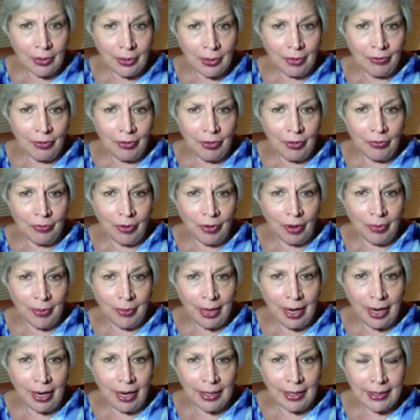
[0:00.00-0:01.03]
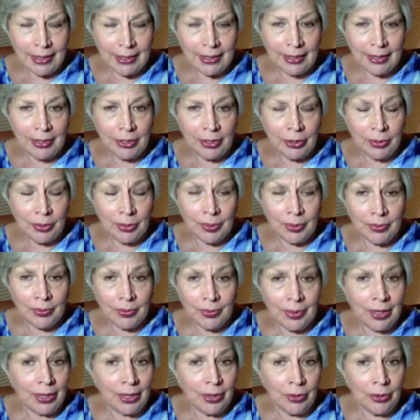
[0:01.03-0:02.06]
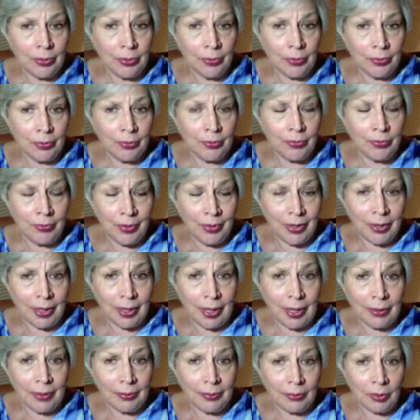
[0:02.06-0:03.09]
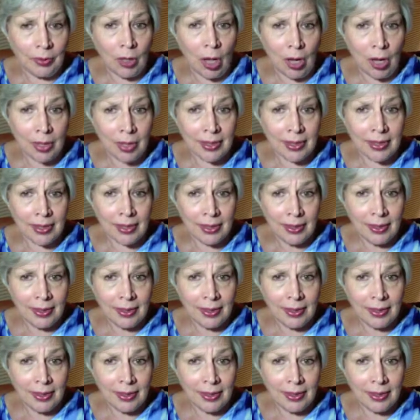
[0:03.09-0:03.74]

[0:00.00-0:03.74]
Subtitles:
if you fall behind and you're feeling lost.